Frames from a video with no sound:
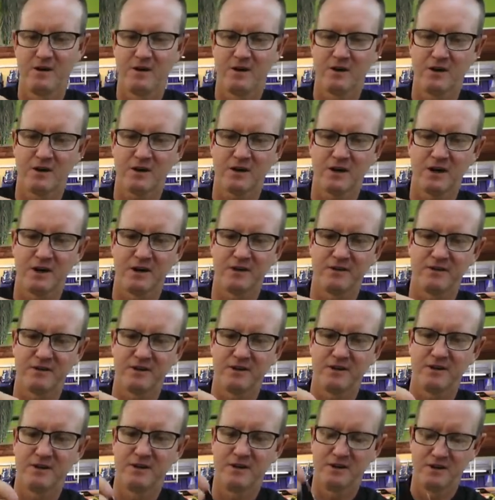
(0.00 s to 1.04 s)
Okay,
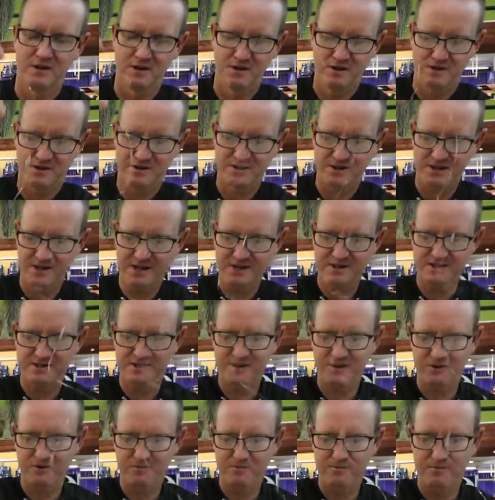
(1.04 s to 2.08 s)
so that's
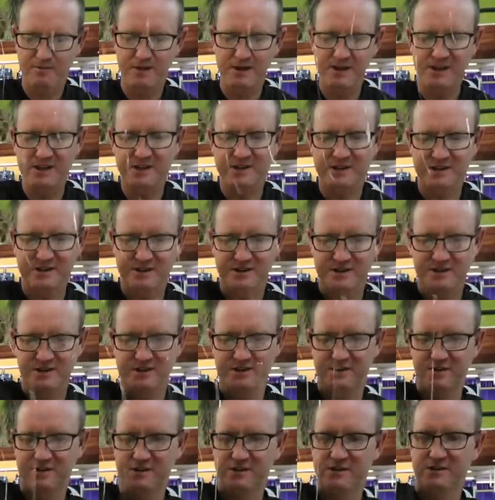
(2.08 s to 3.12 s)
the completed
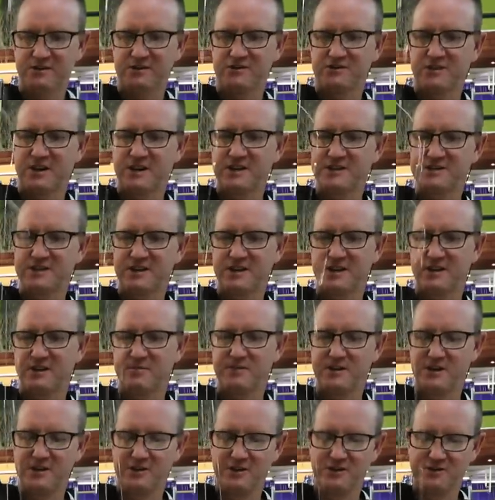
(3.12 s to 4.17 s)
trace that I'd
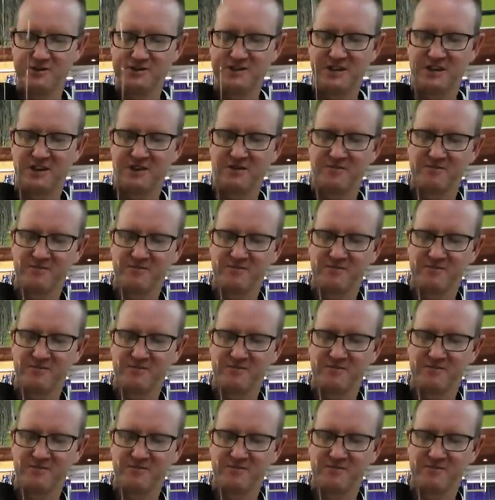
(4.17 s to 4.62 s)
be using.